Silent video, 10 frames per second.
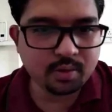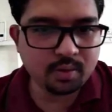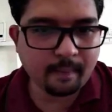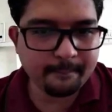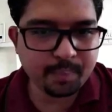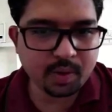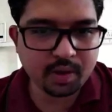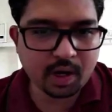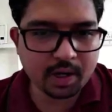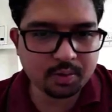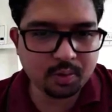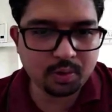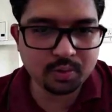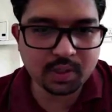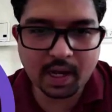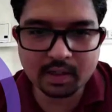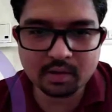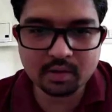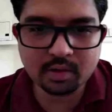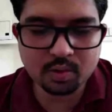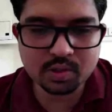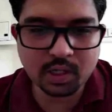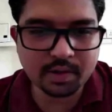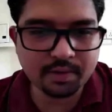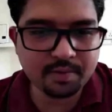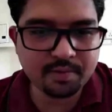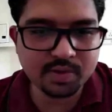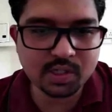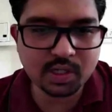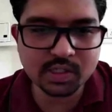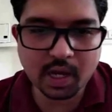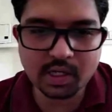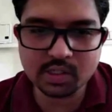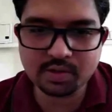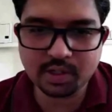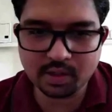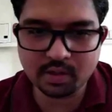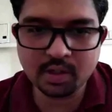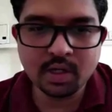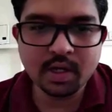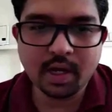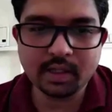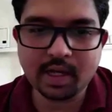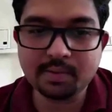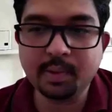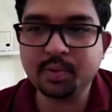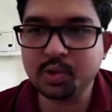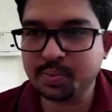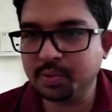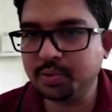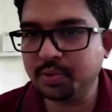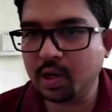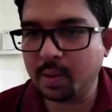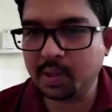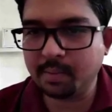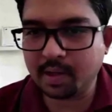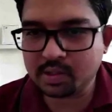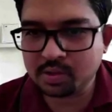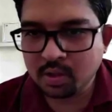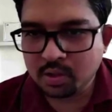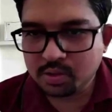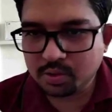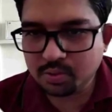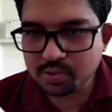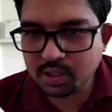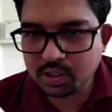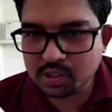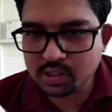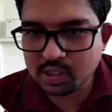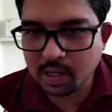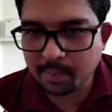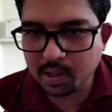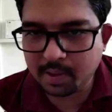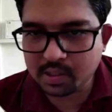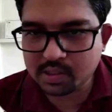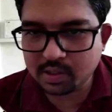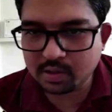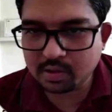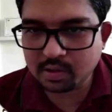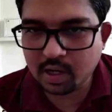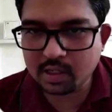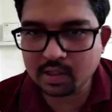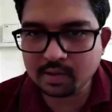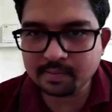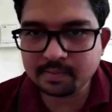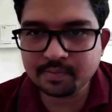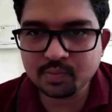So here I told you that the oscillator frequency is highest here, and that will correspond to your lambda max. So you see, this is the lambda max here, right?